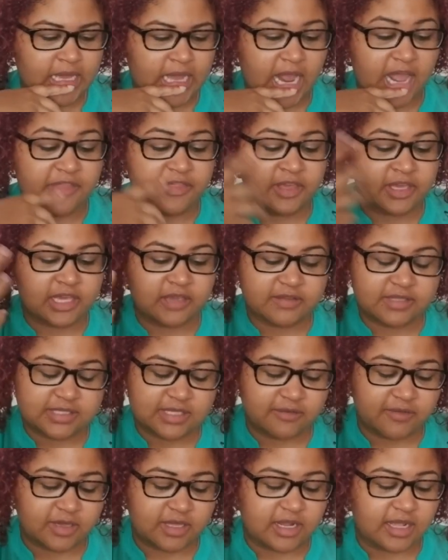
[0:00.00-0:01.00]
I think it's
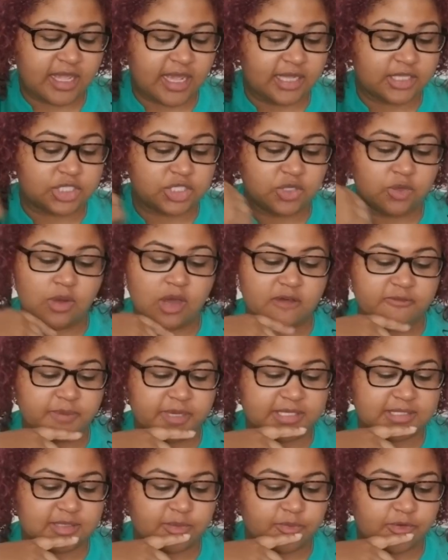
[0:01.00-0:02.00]
even going to catch you off
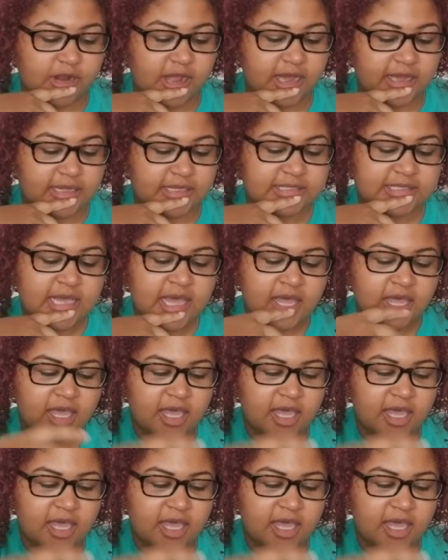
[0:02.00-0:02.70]
by surprise.